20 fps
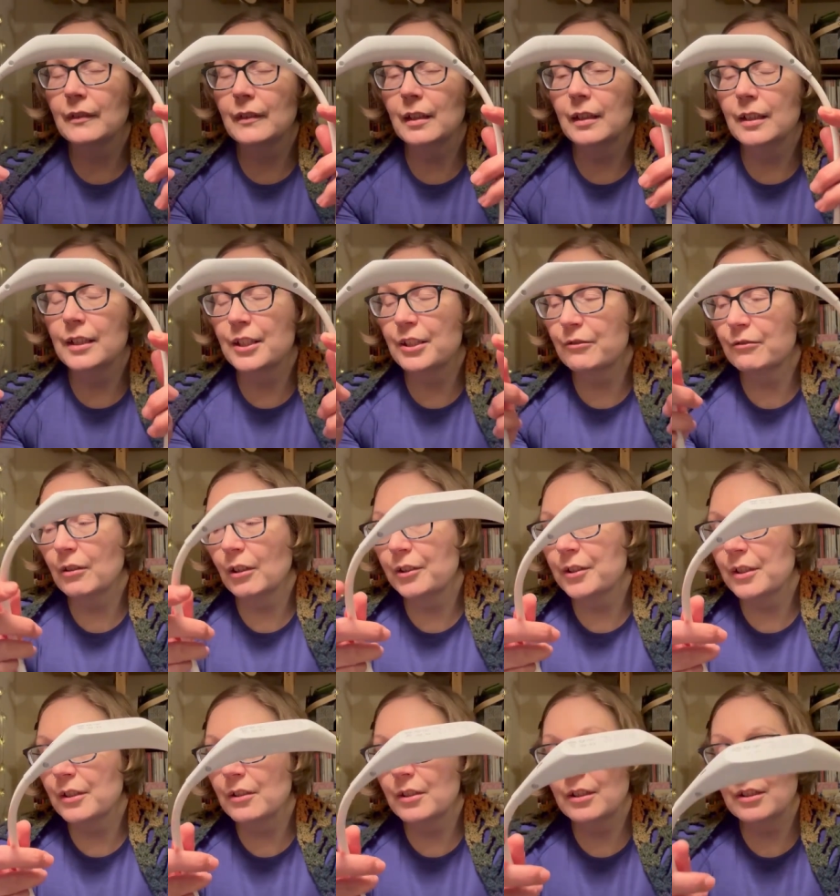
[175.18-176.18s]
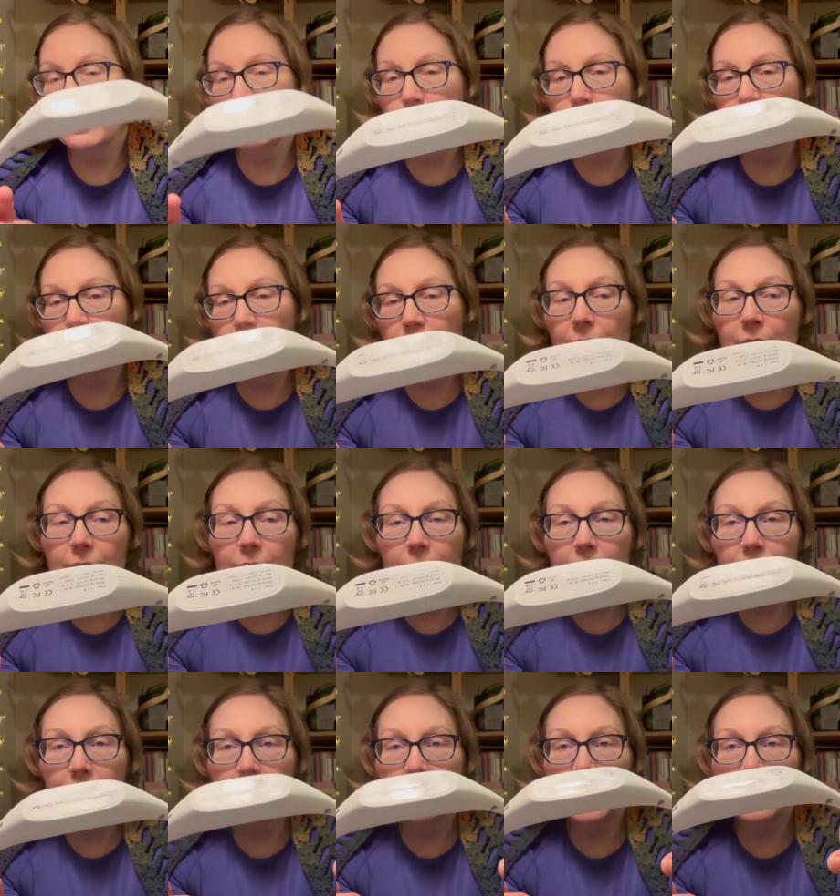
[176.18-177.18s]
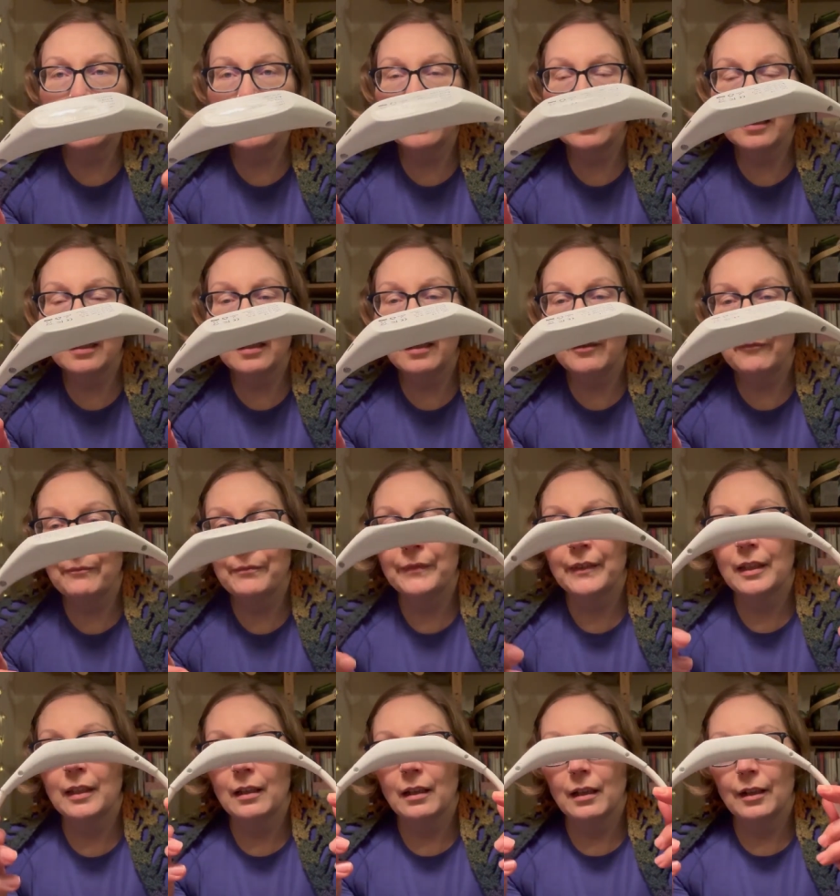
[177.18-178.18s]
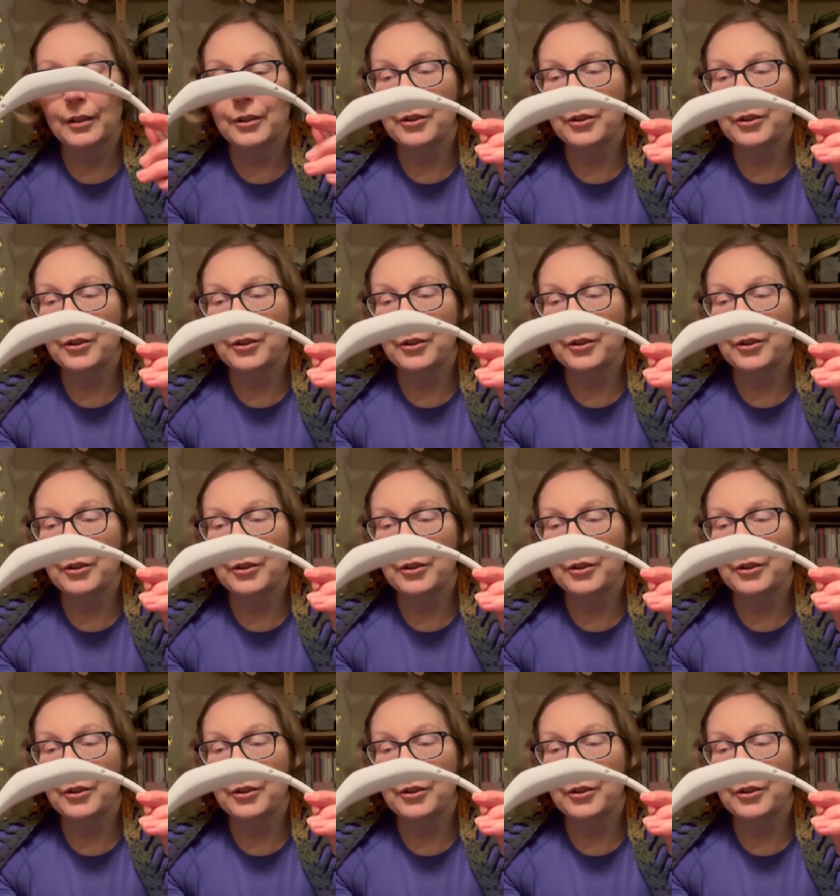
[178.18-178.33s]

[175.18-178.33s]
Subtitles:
instructions do say that you